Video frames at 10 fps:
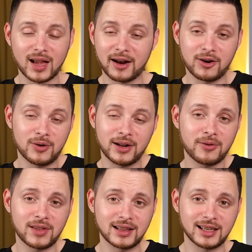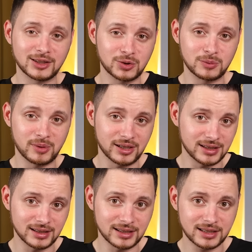I don't know, I don't think they can do it better
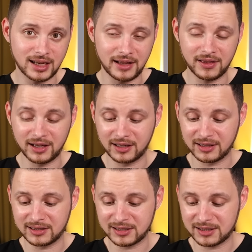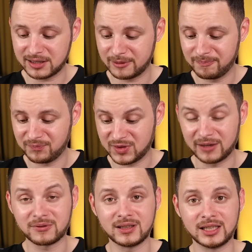than this. I think it's
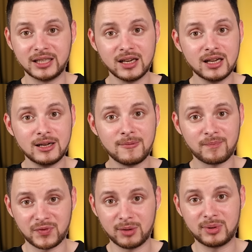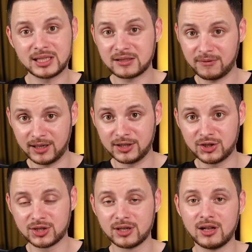definitely the best
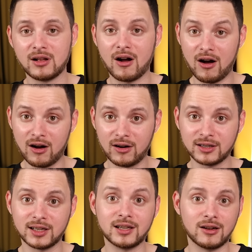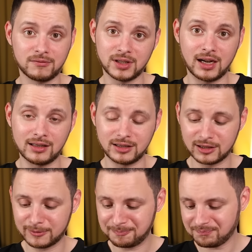fudge on and off the island.